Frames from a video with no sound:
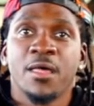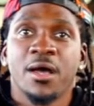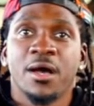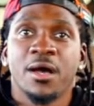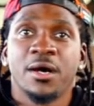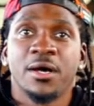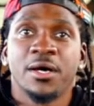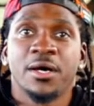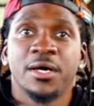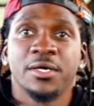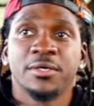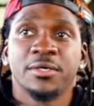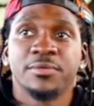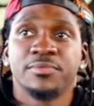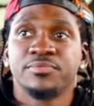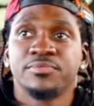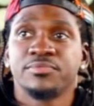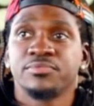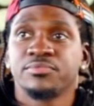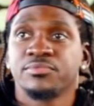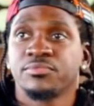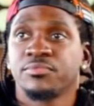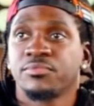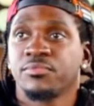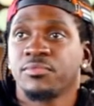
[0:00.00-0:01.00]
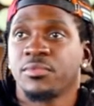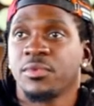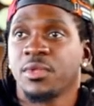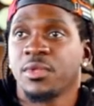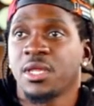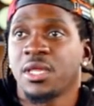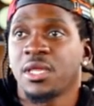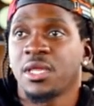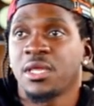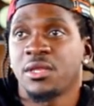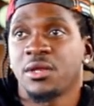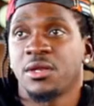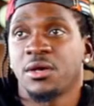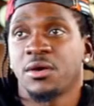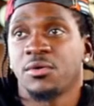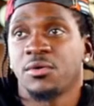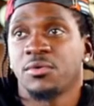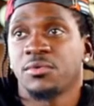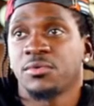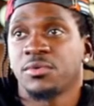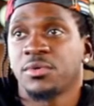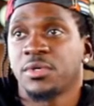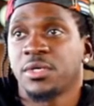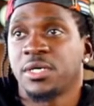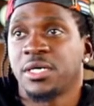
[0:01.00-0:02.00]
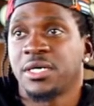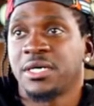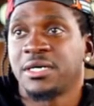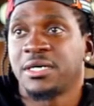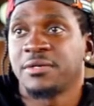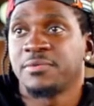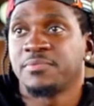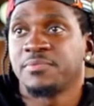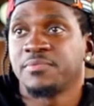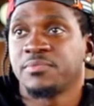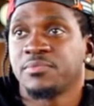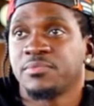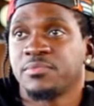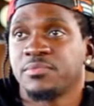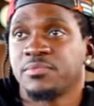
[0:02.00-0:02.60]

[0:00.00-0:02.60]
Um, you know, um,